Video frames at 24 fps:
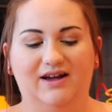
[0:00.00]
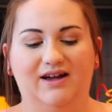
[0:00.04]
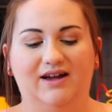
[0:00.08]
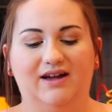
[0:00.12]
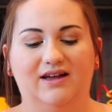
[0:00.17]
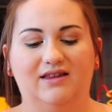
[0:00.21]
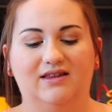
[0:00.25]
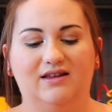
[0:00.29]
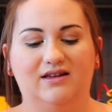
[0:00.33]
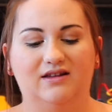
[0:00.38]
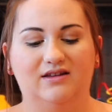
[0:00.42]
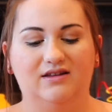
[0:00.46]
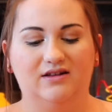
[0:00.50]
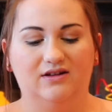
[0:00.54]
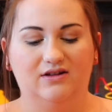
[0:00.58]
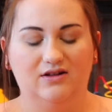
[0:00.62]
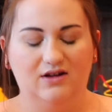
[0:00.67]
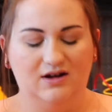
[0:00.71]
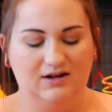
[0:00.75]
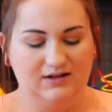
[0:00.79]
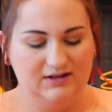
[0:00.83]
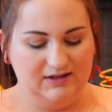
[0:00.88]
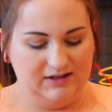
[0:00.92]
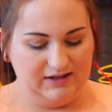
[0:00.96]
And then the
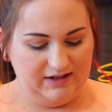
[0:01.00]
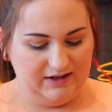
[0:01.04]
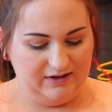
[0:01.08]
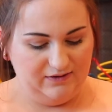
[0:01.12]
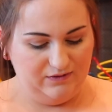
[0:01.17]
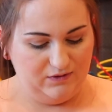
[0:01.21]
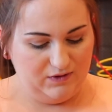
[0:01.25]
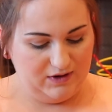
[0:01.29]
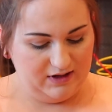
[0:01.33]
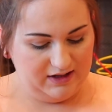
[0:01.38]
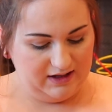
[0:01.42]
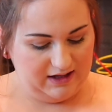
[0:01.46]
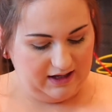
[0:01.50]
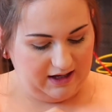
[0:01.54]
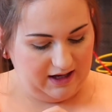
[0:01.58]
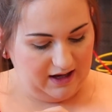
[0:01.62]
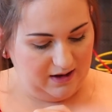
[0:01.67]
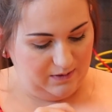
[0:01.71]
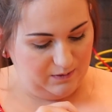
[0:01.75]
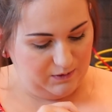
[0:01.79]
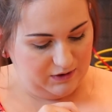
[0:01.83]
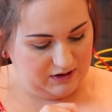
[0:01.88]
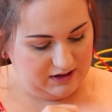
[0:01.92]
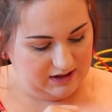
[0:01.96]
long sleeve one that
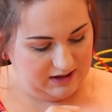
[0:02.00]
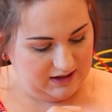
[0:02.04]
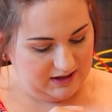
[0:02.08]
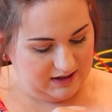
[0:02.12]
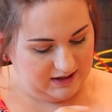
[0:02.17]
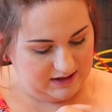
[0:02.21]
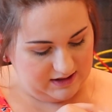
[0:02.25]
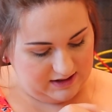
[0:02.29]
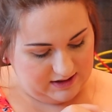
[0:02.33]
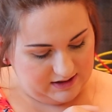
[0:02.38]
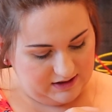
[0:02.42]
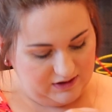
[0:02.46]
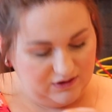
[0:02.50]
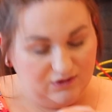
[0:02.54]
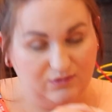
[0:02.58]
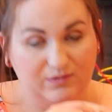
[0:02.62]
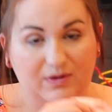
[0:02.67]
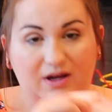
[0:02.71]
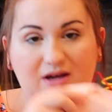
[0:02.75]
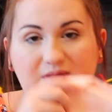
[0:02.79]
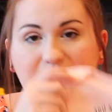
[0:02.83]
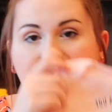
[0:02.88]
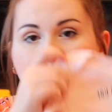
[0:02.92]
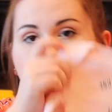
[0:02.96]
came with it is You
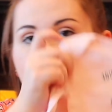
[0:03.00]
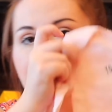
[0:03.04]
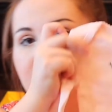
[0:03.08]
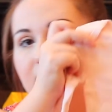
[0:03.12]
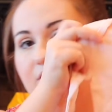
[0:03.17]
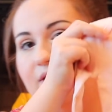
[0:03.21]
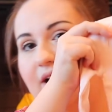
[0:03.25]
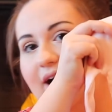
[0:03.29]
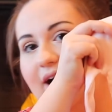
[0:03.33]
Make Me So